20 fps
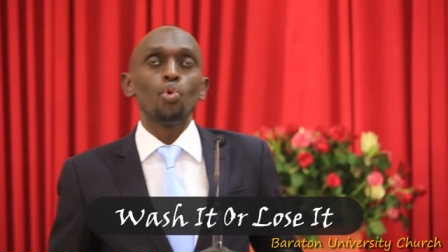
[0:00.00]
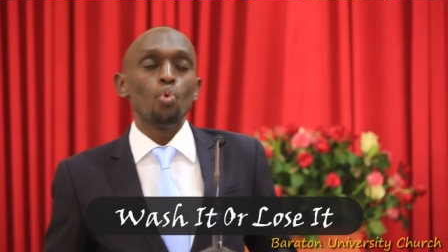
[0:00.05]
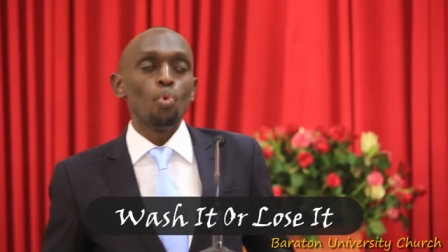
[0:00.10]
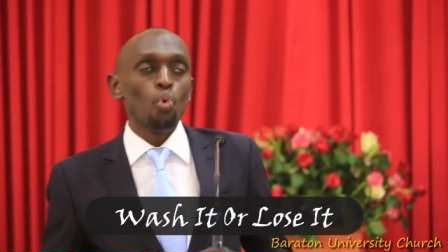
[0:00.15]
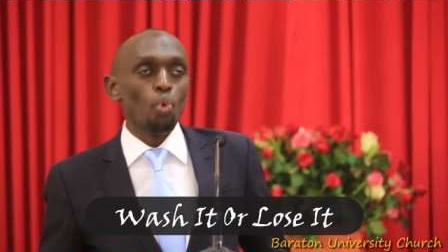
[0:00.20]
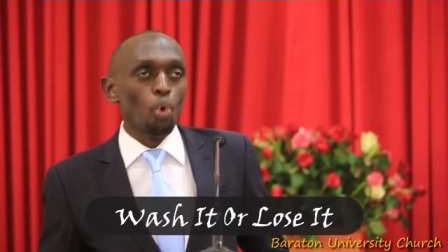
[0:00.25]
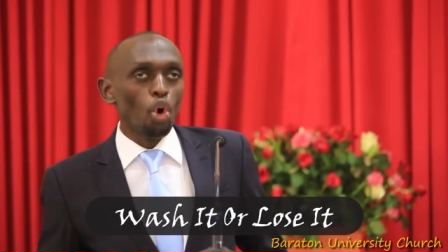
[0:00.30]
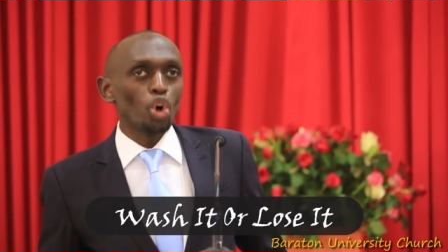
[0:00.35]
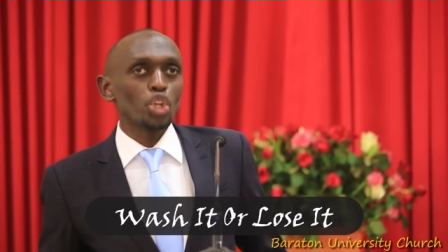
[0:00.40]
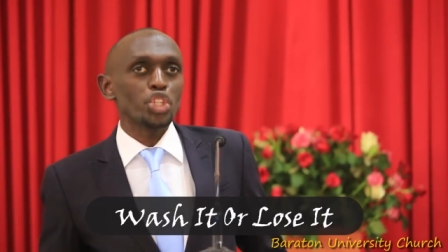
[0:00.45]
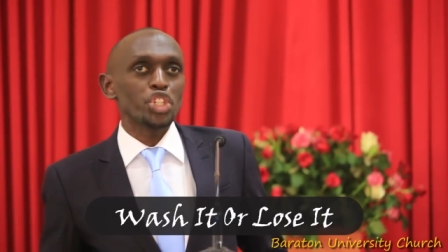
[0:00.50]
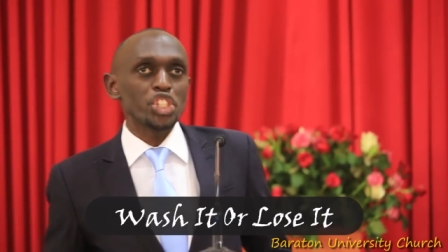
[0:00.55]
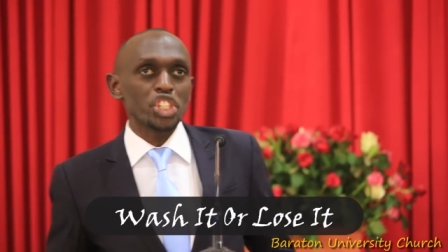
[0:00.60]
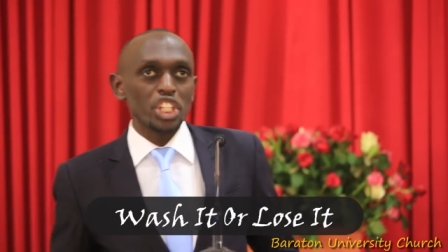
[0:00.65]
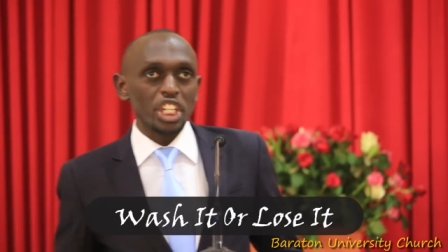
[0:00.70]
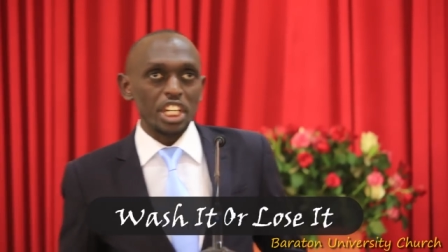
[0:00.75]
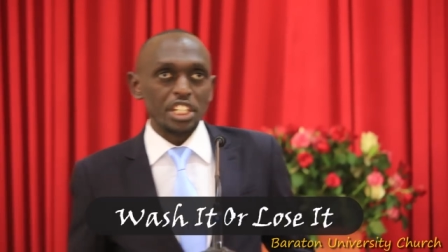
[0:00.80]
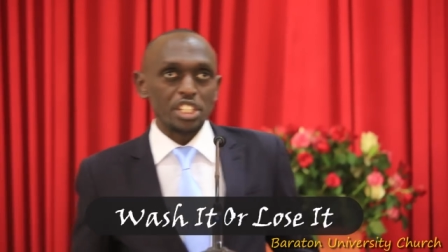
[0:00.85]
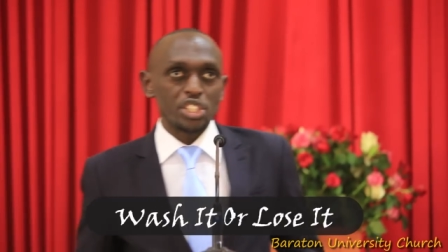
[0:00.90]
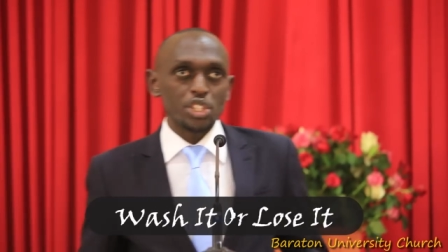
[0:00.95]

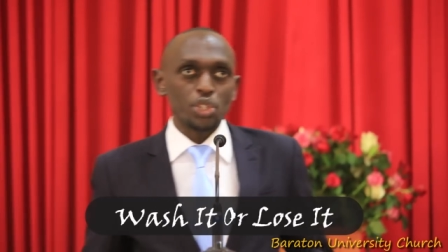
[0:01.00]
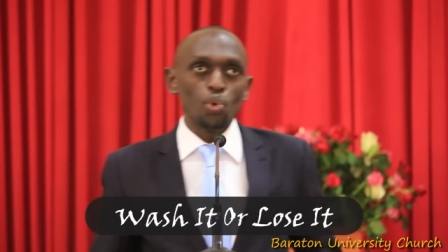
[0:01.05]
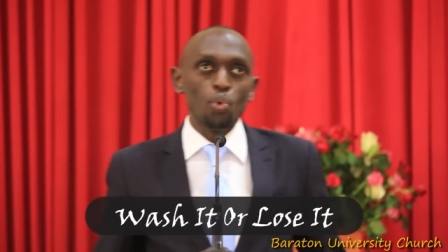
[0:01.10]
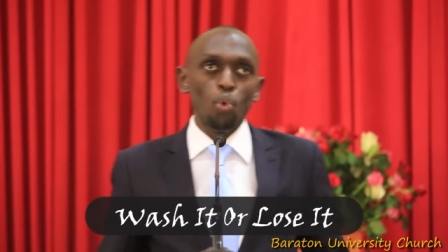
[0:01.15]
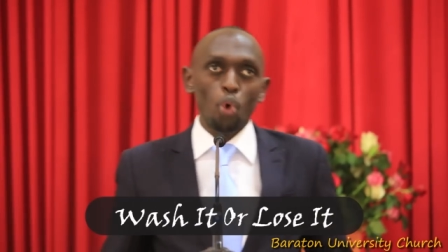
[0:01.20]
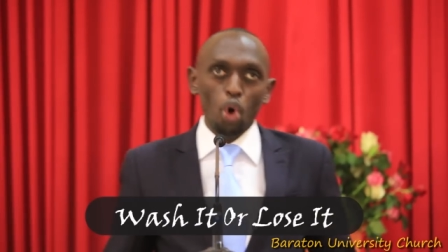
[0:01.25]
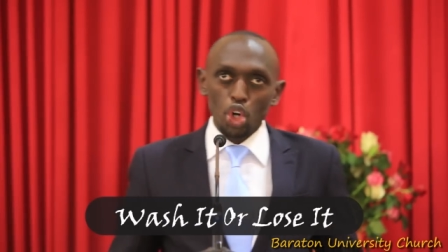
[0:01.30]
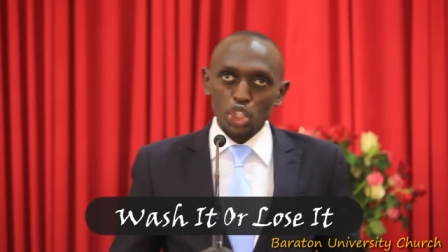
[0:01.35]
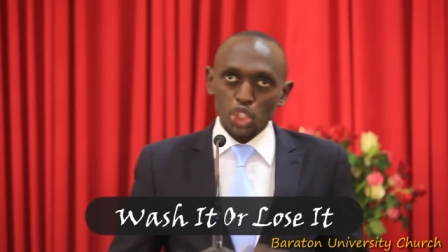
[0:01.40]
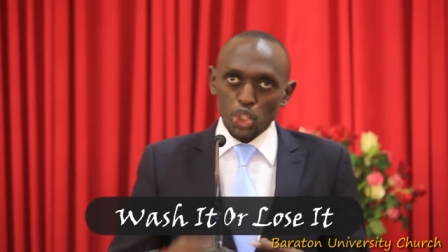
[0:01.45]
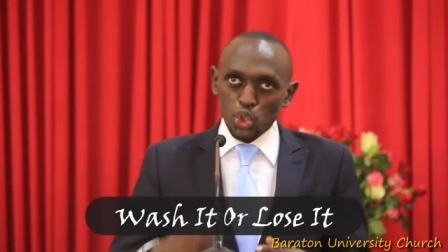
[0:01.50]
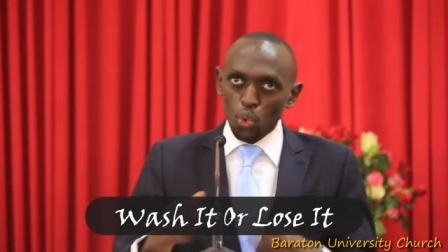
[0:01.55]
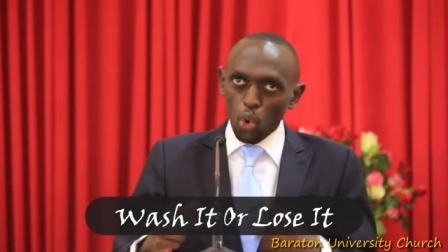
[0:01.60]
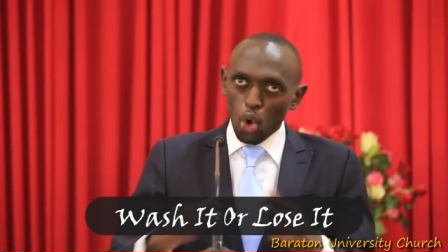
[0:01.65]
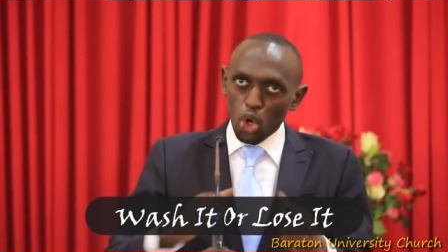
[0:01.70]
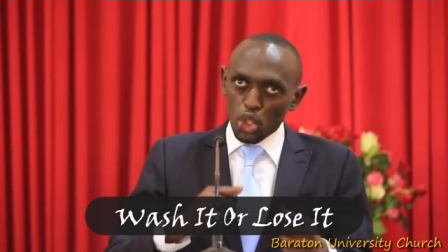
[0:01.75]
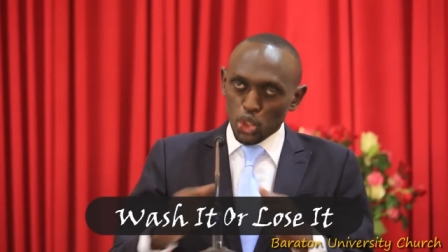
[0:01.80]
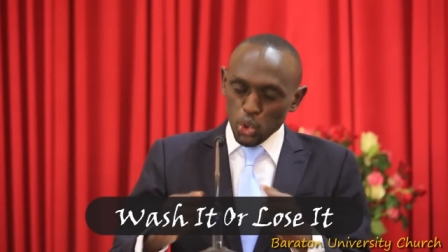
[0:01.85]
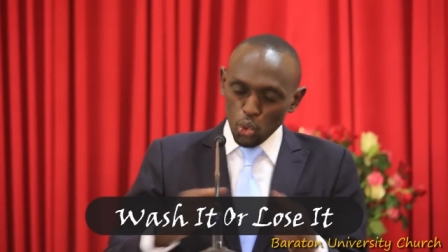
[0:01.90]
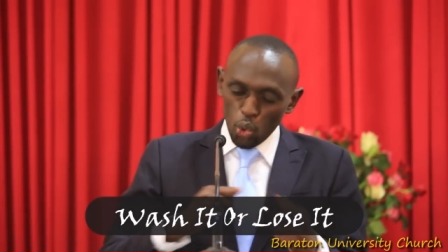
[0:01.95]
Wash it, wash,
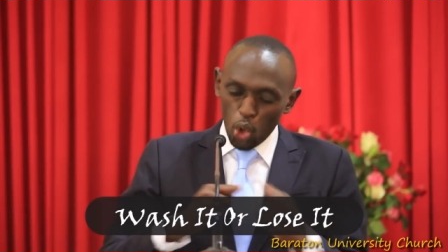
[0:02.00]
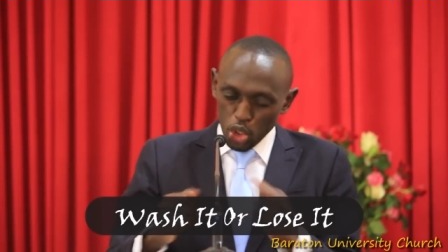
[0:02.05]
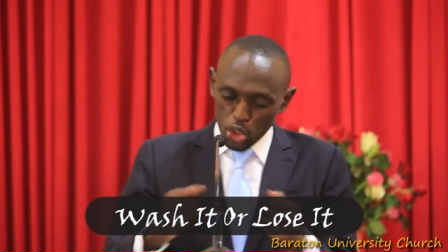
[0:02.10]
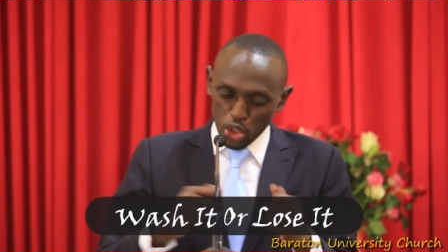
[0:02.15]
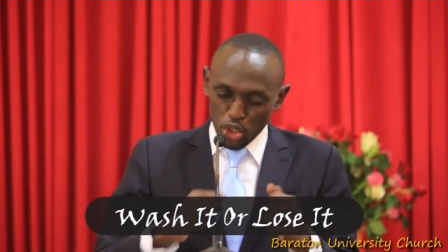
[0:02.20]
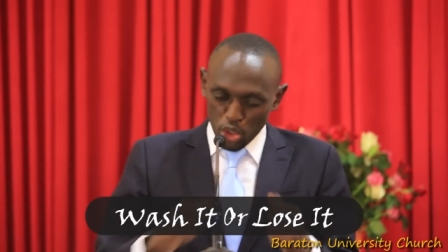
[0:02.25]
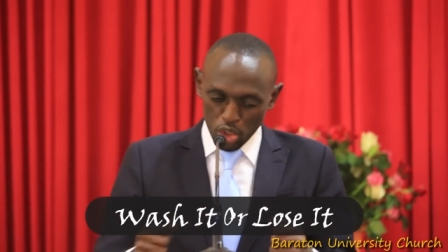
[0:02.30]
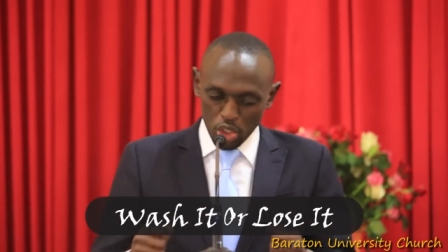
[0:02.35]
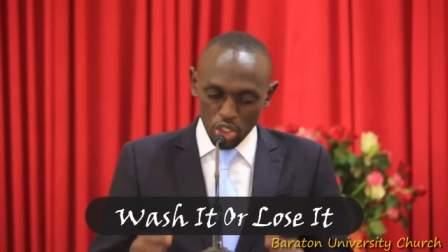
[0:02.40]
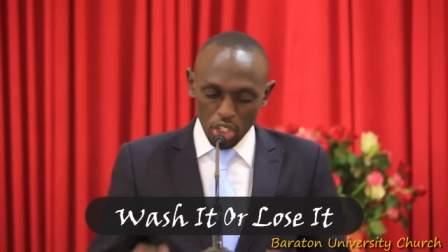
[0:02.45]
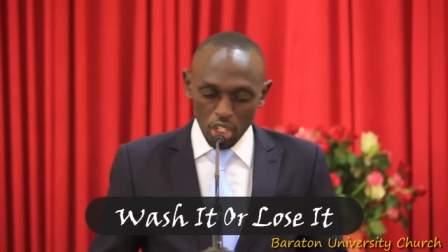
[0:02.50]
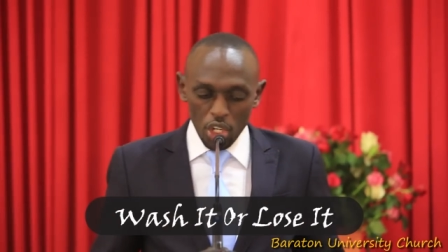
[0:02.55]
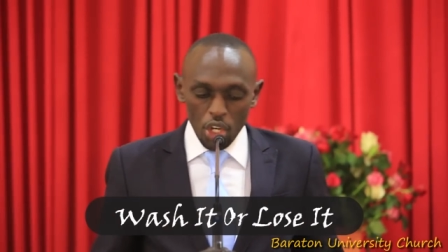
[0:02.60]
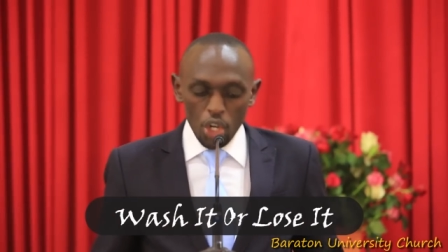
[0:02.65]
wash, wash.